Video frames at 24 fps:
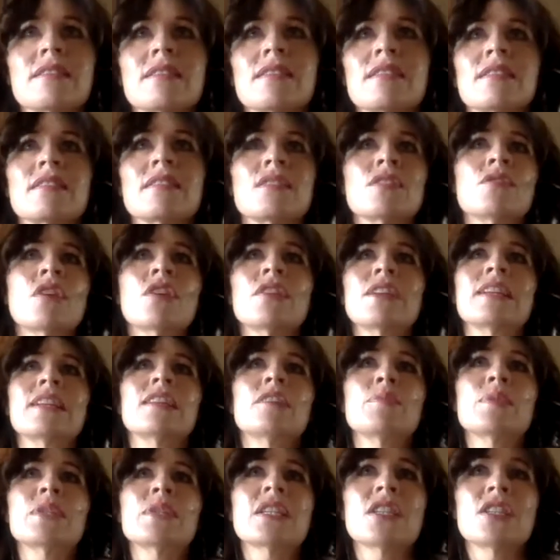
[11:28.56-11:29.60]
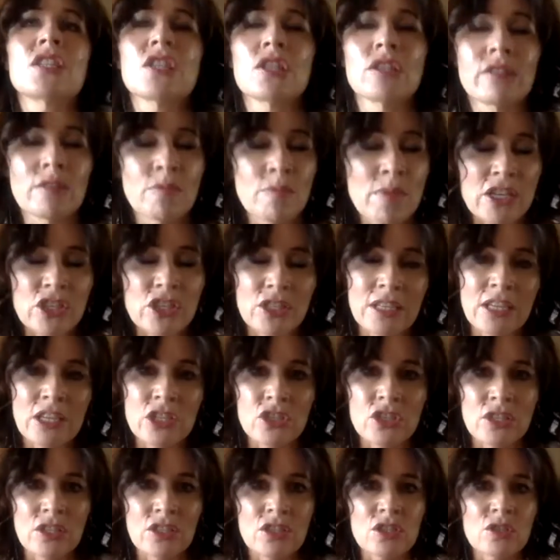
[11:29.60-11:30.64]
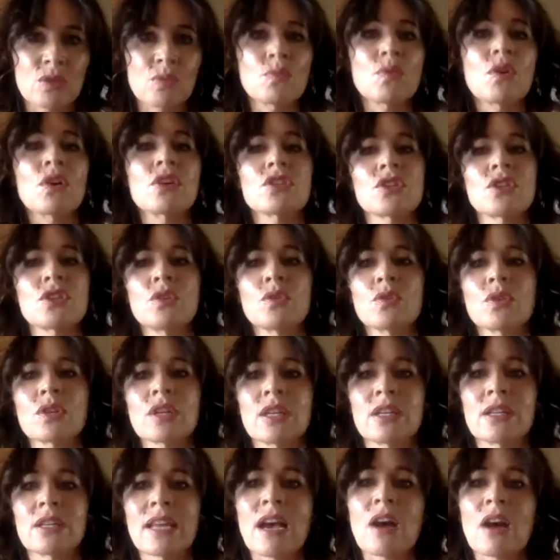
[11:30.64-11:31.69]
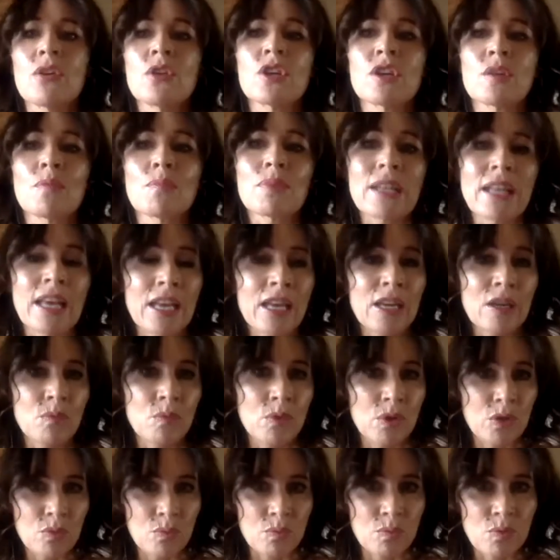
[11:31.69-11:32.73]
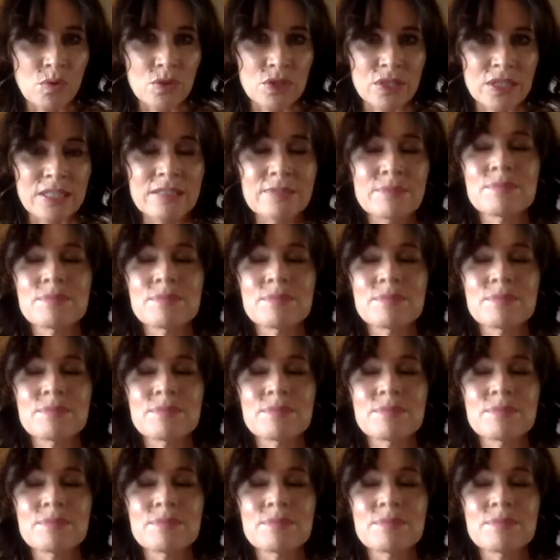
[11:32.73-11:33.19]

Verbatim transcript: you're only limited to your imagination as to what you can, how you can play with water